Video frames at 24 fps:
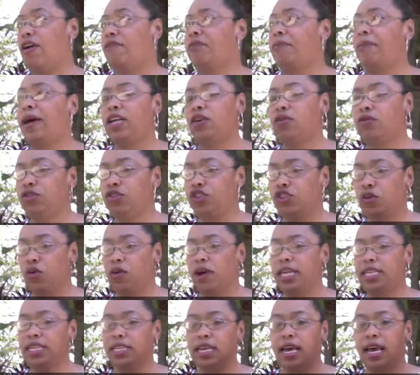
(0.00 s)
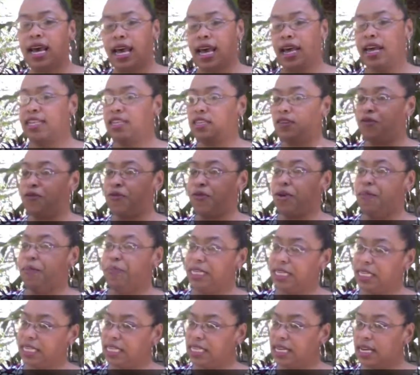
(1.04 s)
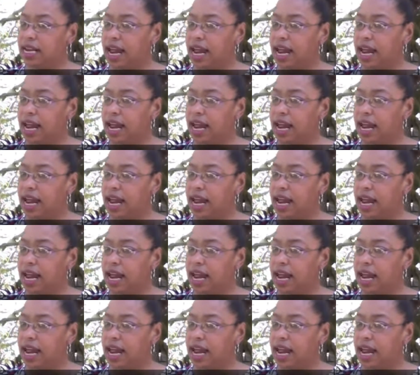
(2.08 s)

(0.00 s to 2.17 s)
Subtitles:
Everybody who joins gets a free business